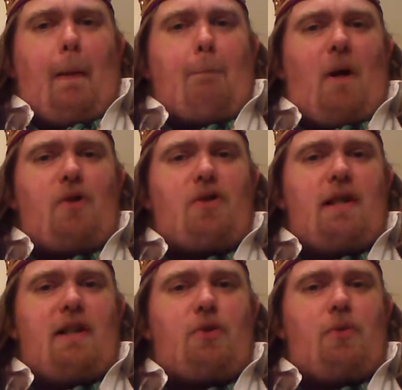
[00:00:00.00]
most of
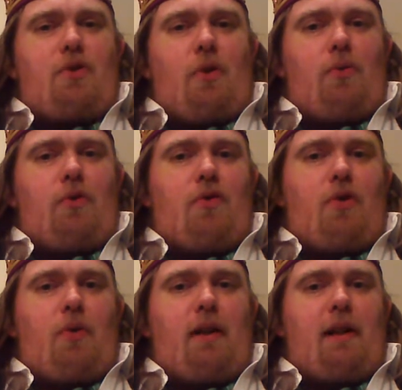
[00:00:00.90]
these were sold
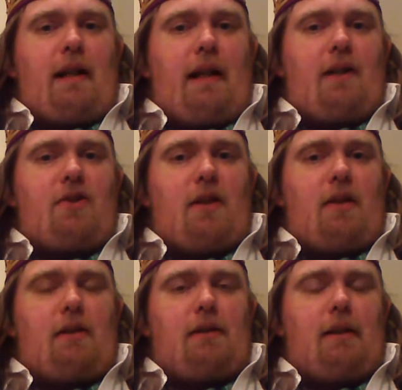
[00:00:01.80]
during a
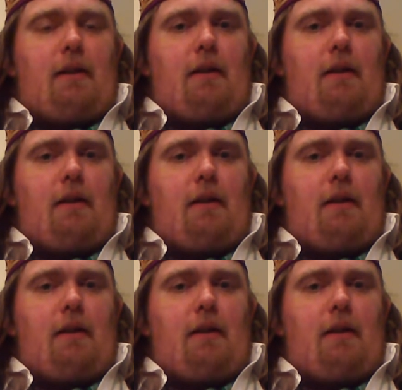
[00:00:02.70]
Kickstarter.